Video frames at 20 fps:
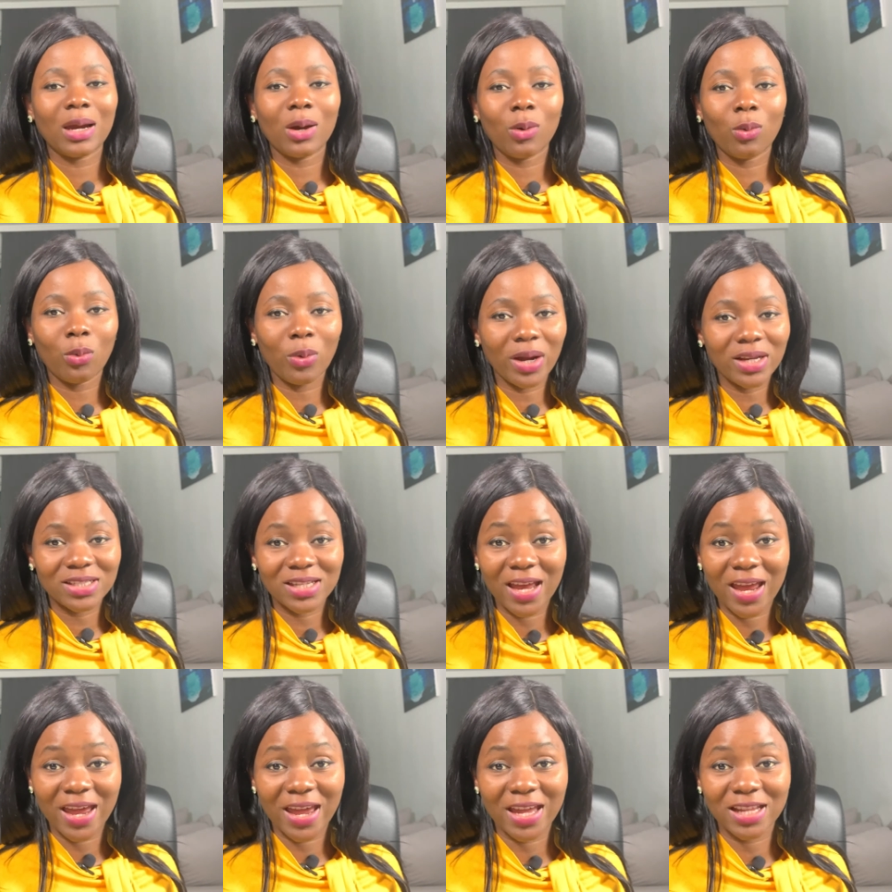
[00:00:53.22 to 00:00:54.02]
went
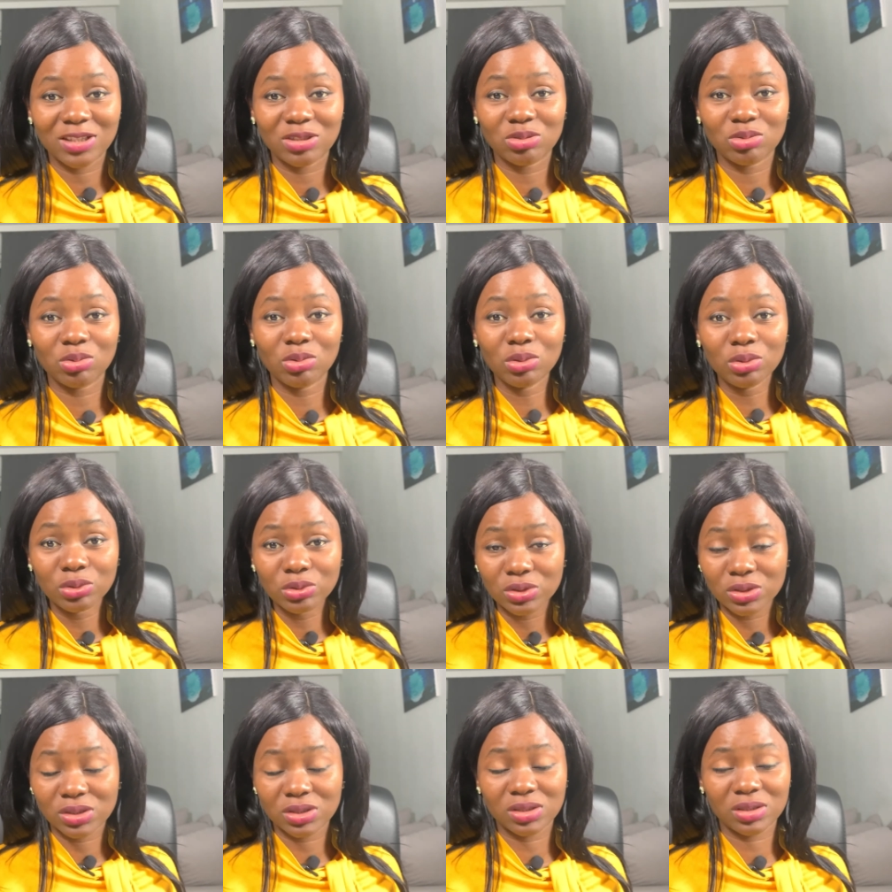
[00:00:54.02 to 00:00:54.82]
ahead to
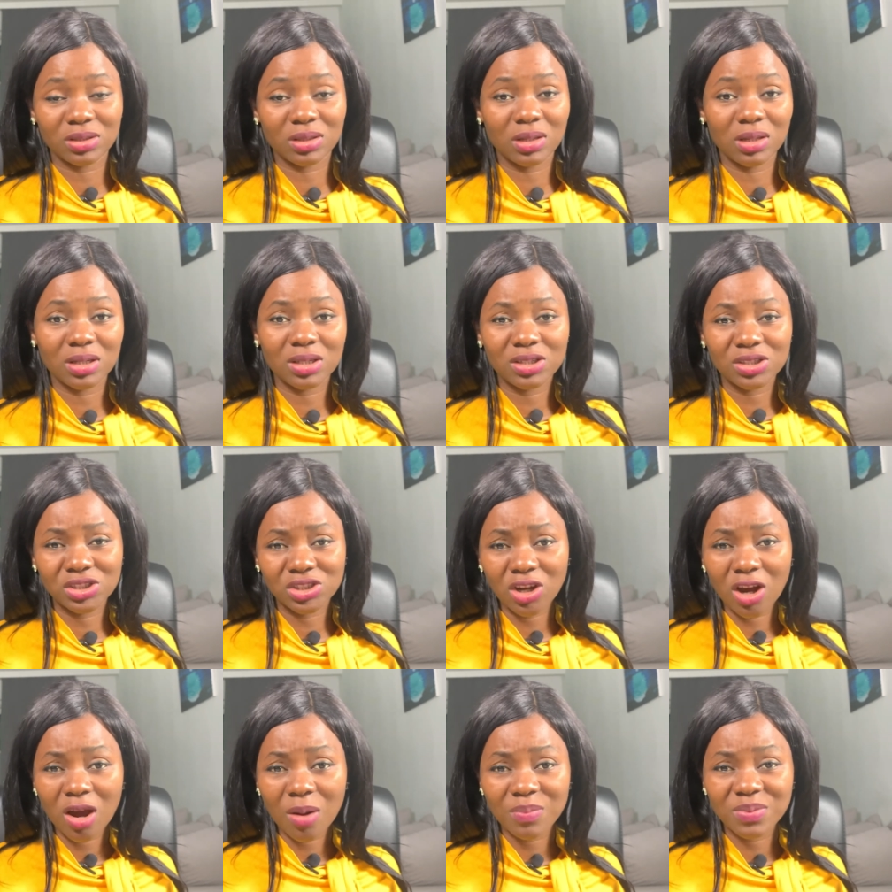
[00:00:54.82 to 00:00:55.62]
loot
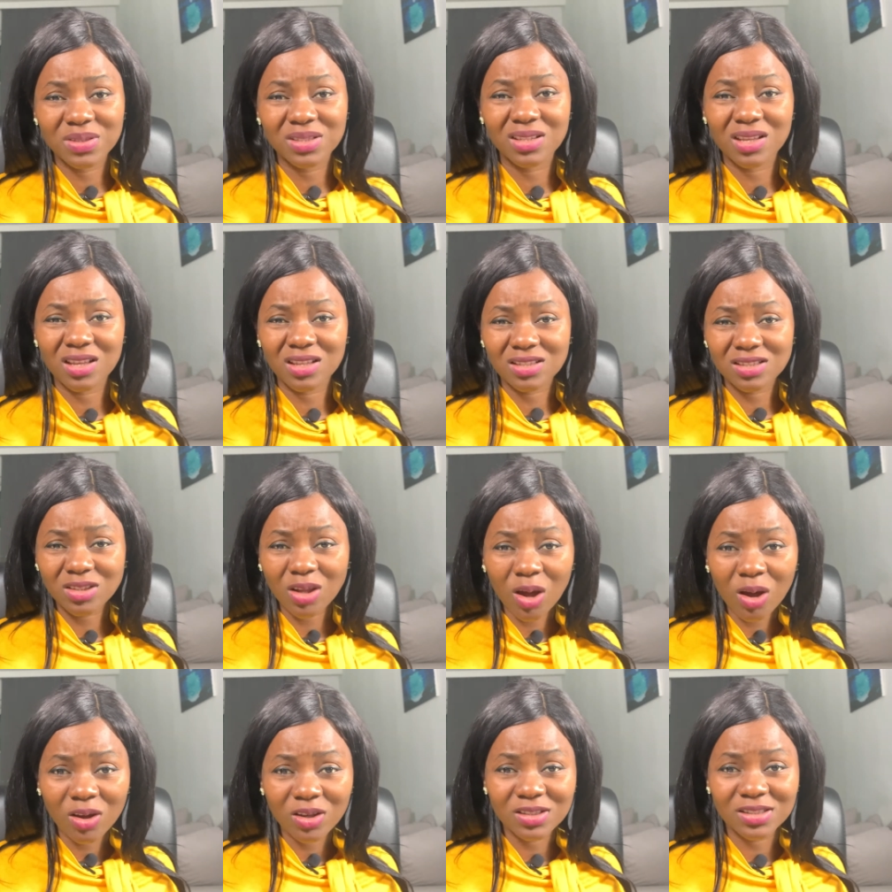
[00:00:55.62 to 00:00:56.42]
shops,
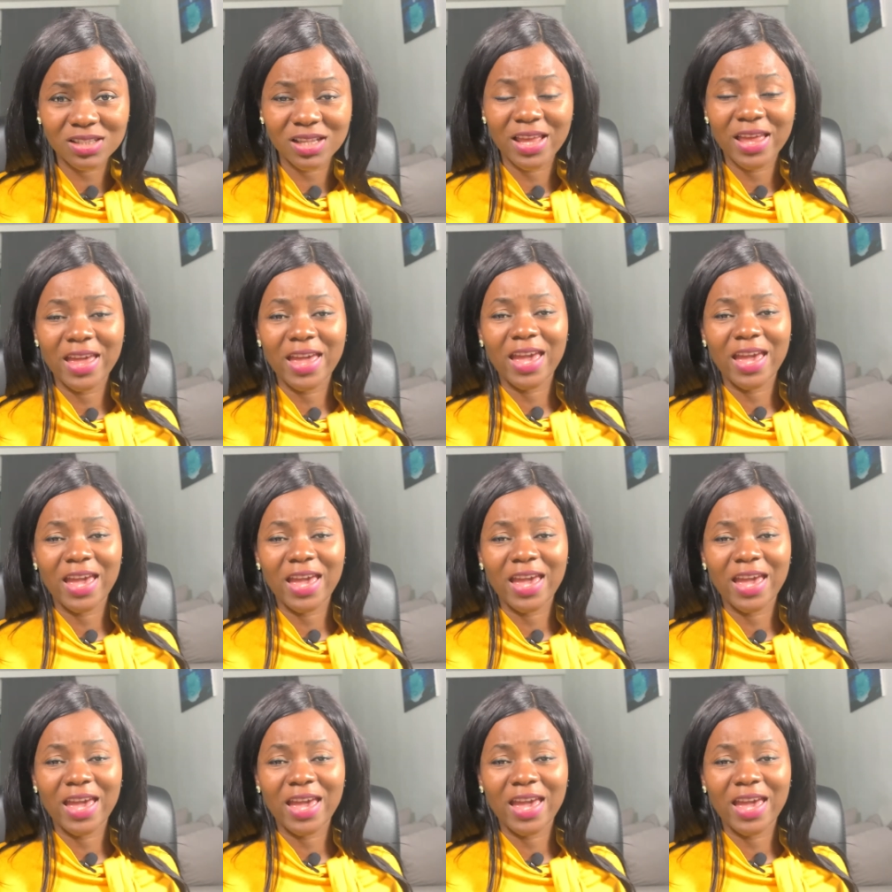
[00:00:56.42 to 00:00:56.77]
stores,